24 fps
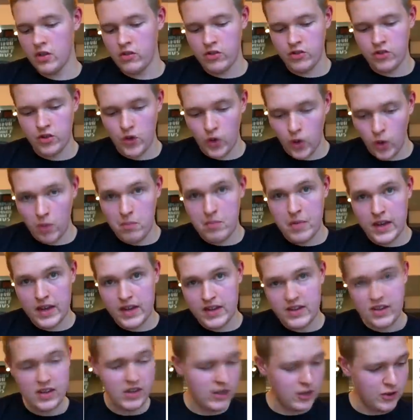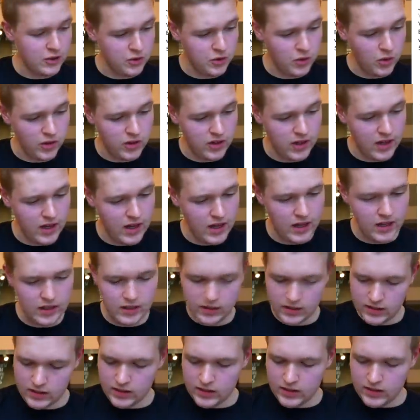There is no meat sold
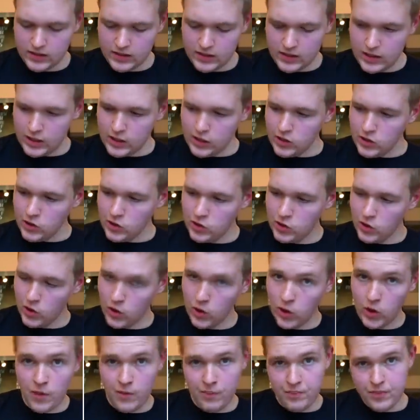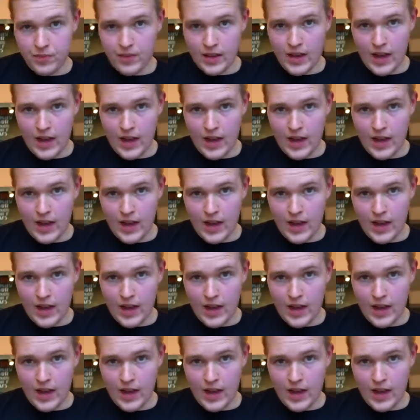here. So,